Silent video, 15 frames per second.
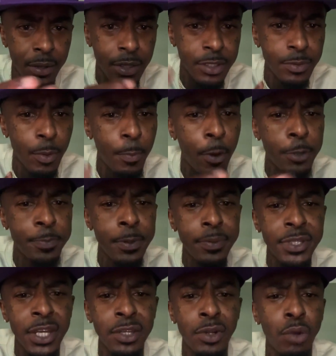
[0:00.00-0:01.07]
Because most
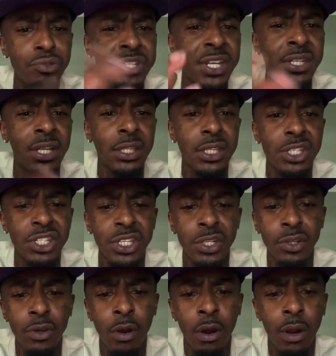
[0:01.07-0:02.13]
people tell you don't say nothing, sit
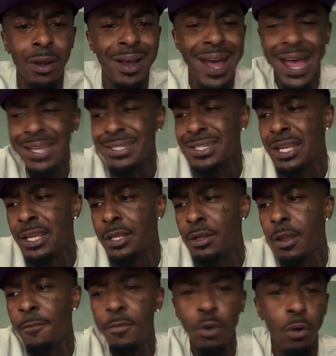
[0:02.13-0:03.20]
in the car. I say,
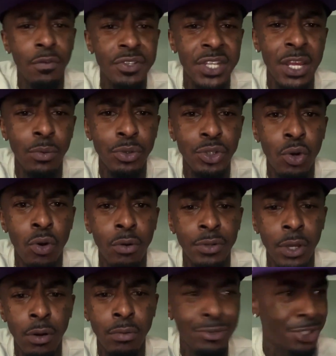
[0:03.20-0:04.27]
if you understand what's
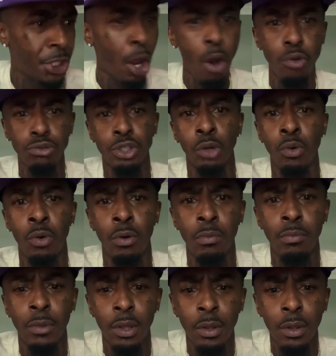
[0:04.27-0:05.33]
going on, talk to
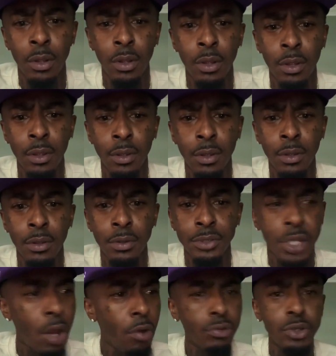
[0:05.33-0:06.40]
him.
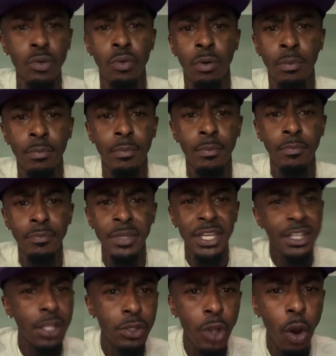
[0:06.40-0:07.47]
Talk to him.
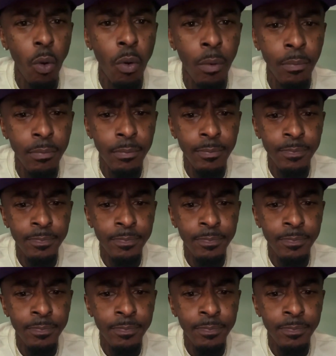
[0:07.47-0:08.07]
Get to know him.